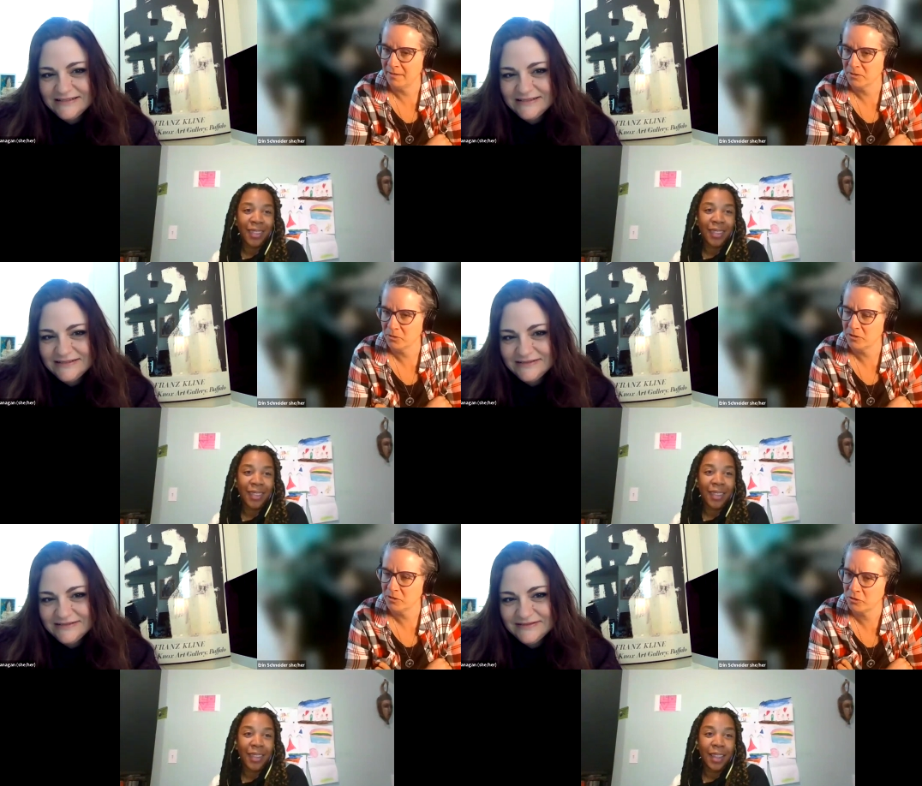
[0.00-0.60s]
Speaker 1: what
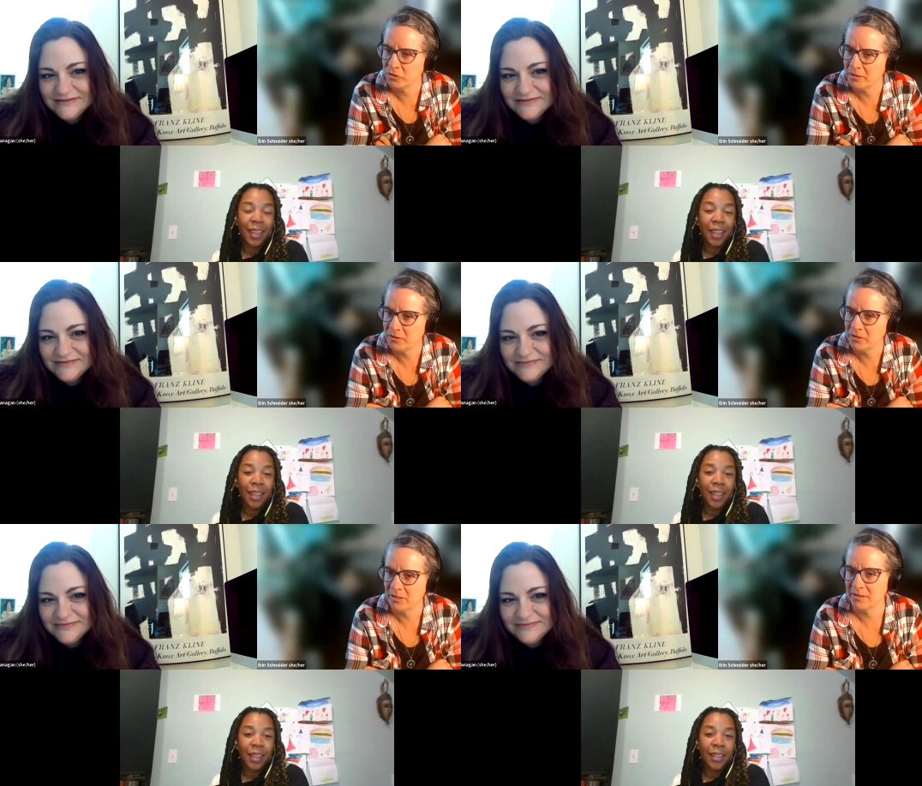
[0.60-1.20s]
sort of drew you
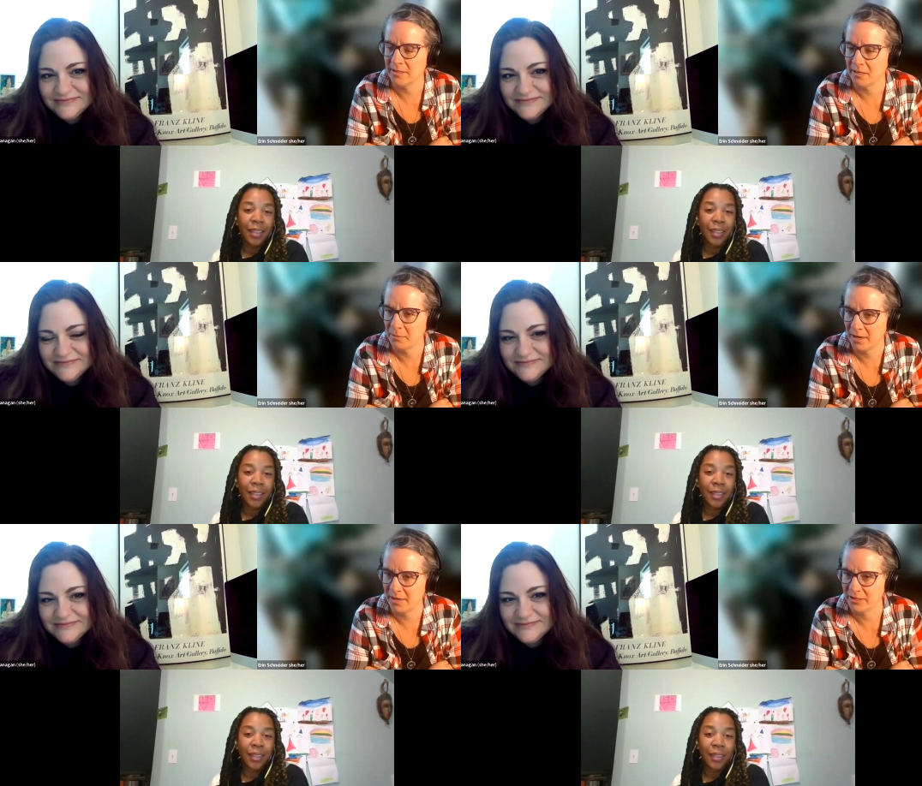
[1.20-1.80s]
to your SARE
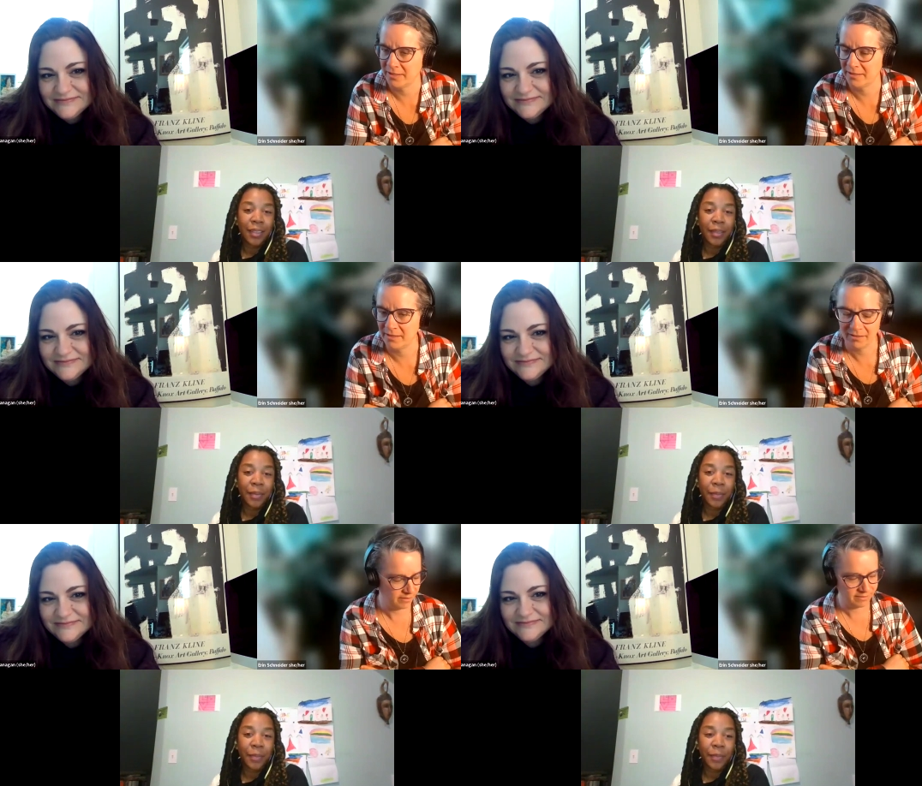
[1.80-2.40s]
project?
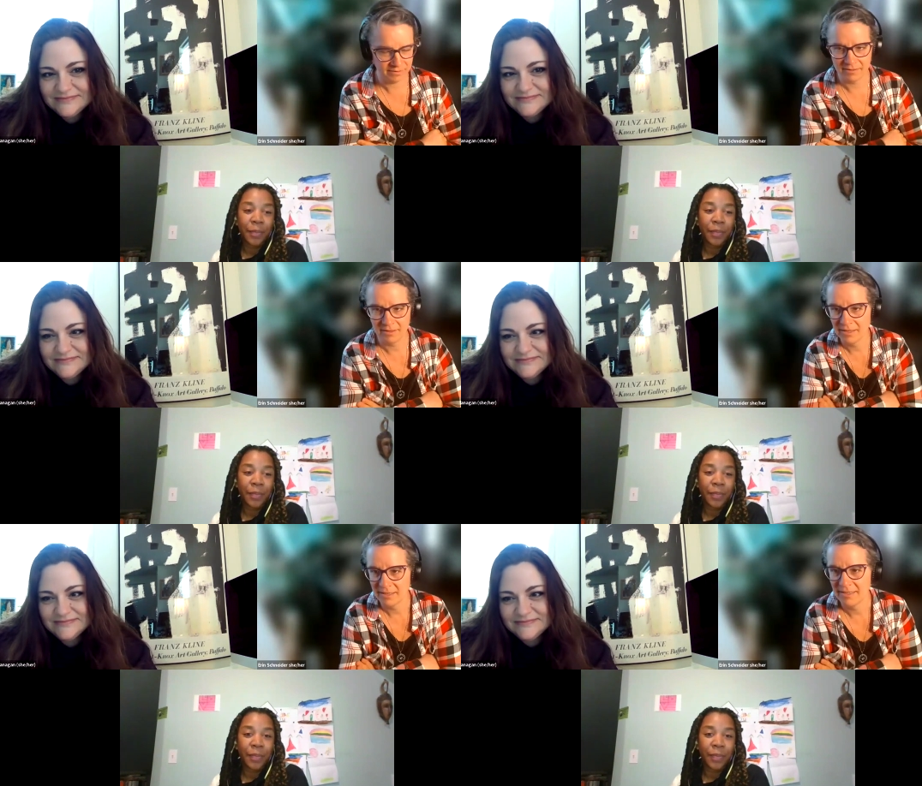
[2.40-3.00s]
Then?
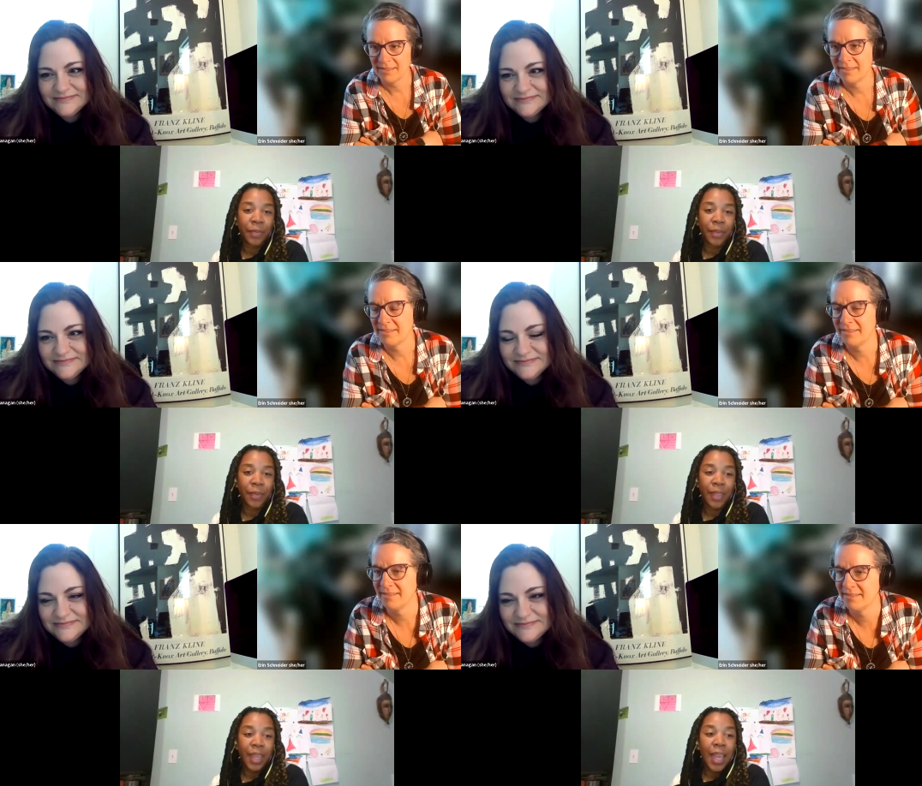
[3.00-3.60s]

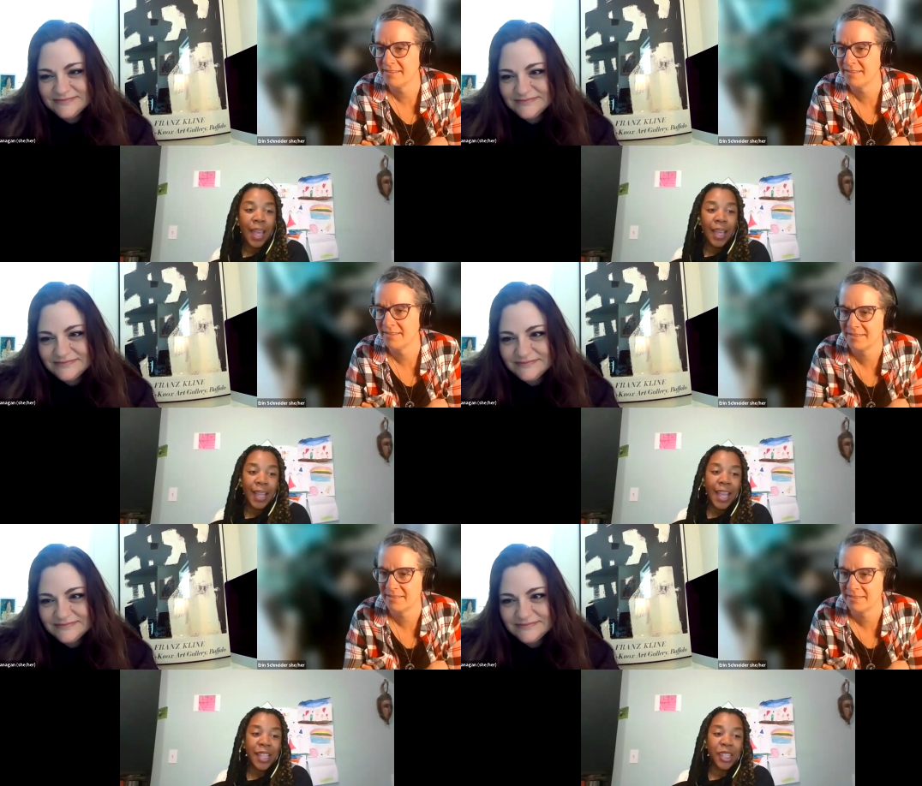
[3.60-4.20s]

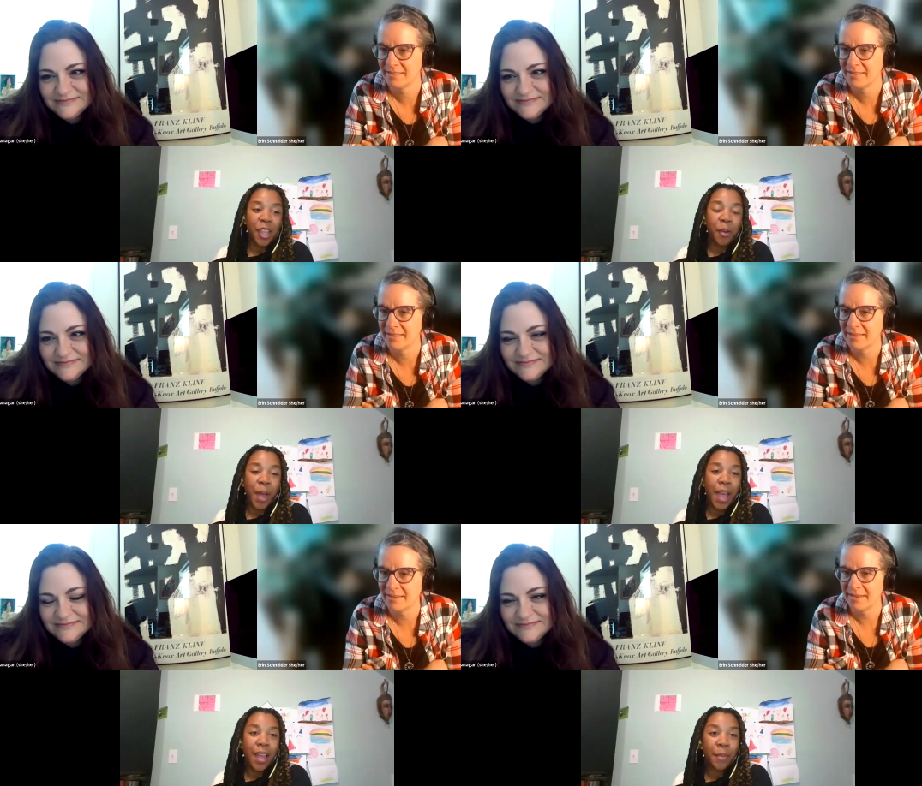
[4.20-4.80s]
Speaker 2: Yeah, so
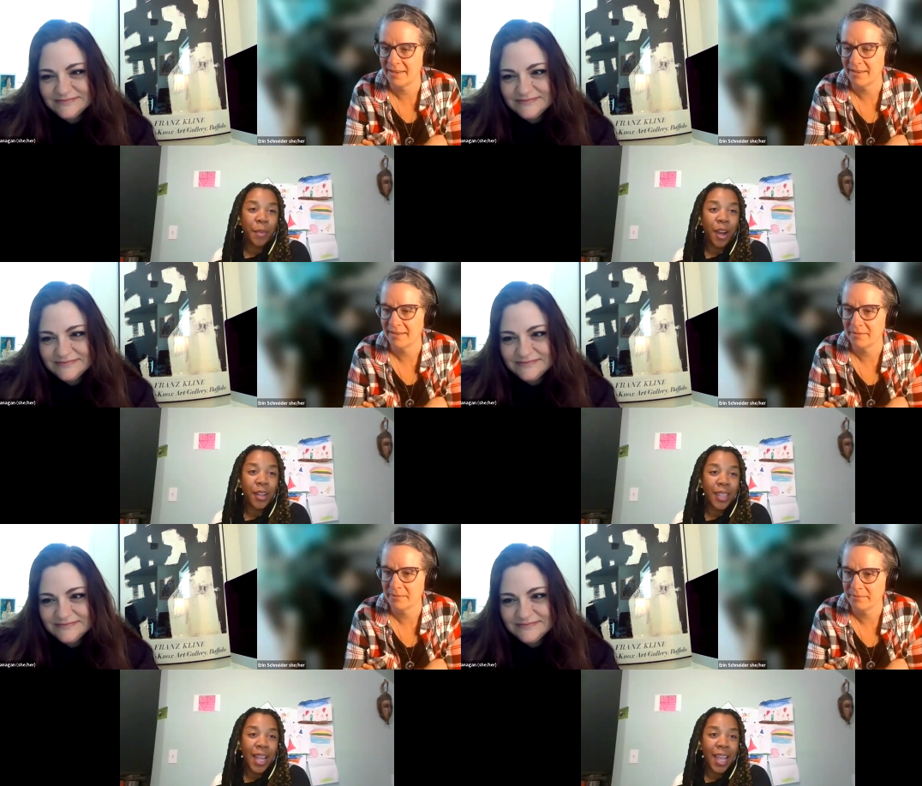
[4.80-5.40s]
um,
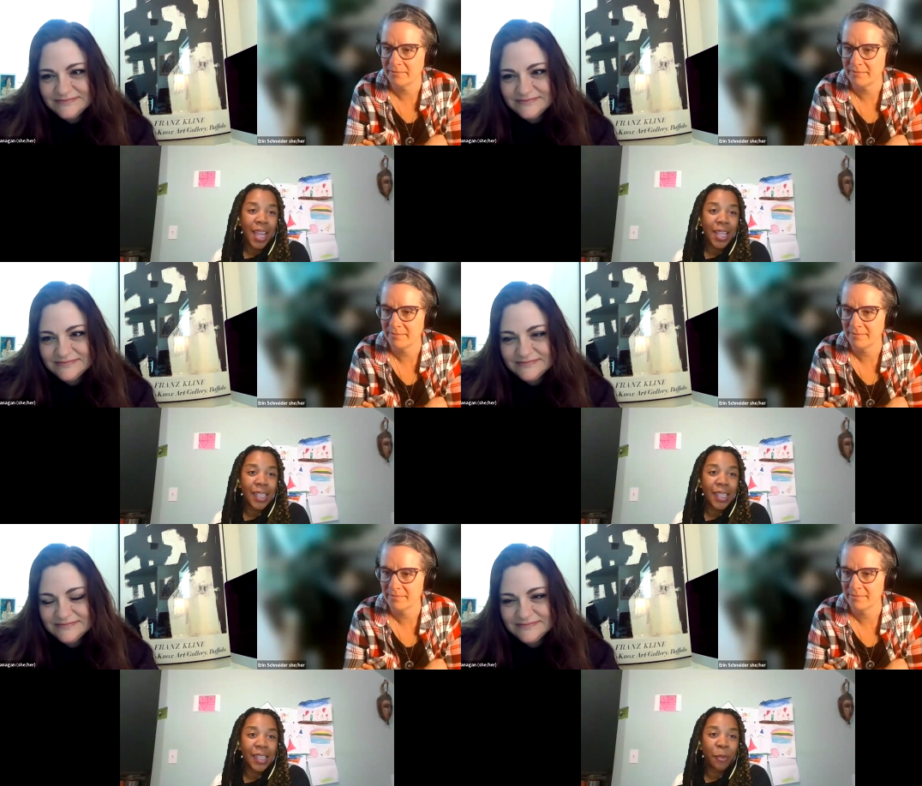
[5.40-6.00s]
Earth
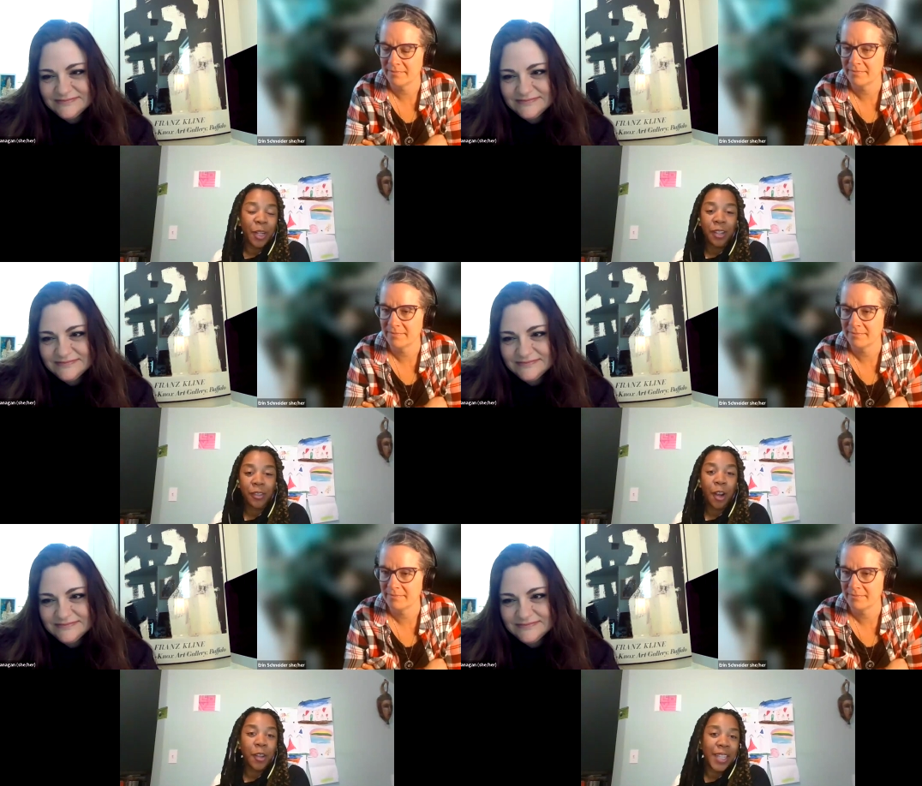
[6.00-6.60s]
Dance, we're
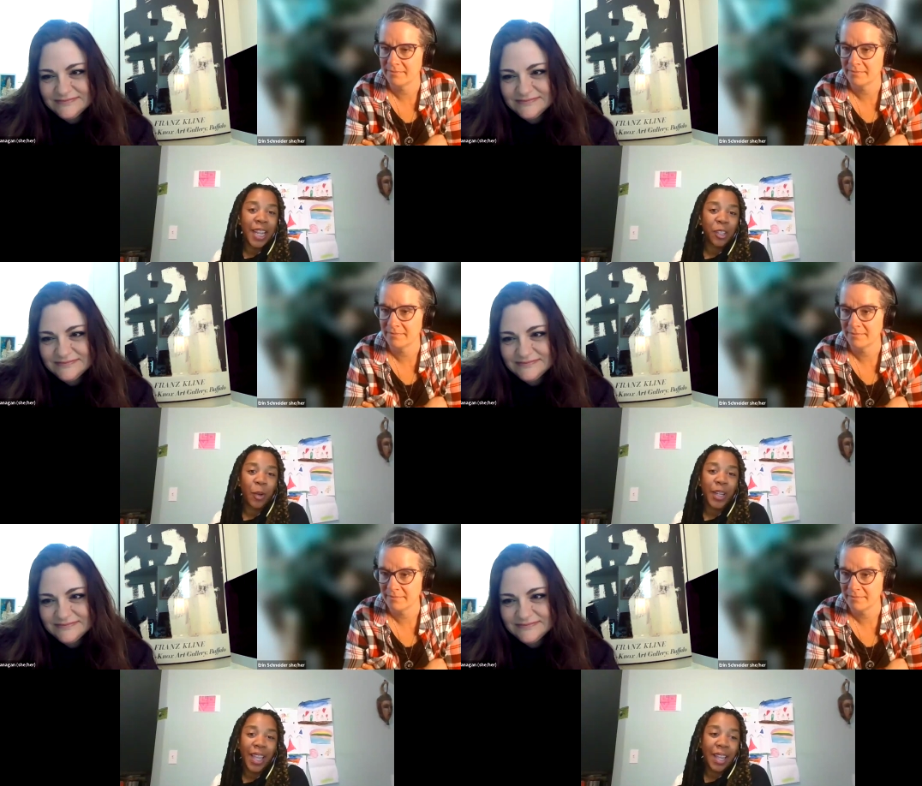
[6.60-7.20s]
Earth Dance
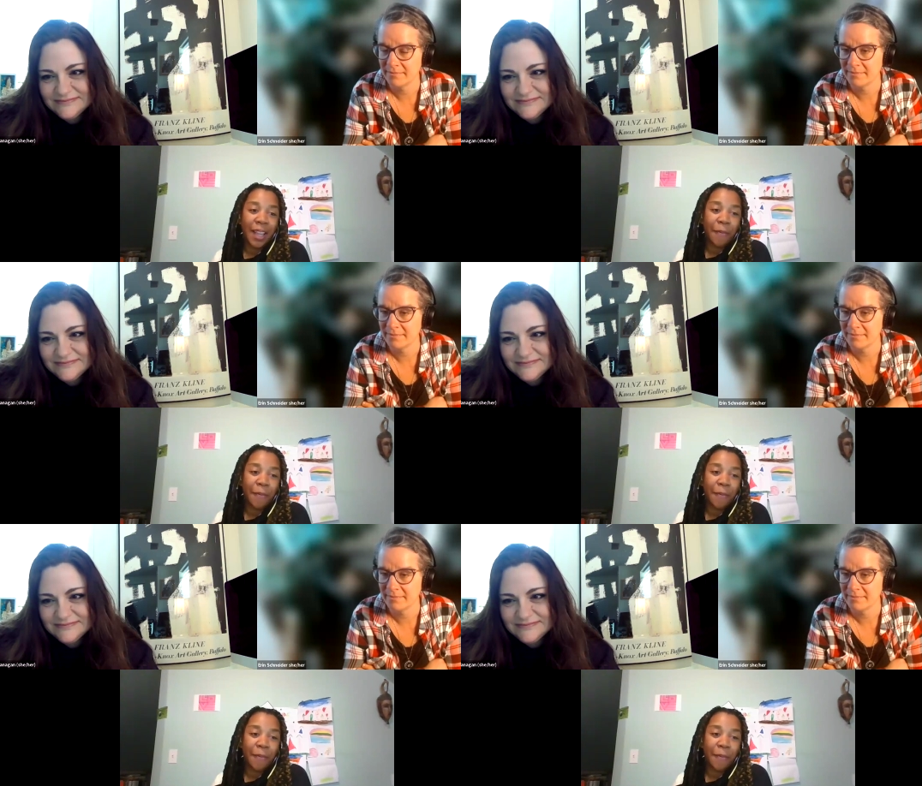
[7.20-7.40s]
Organic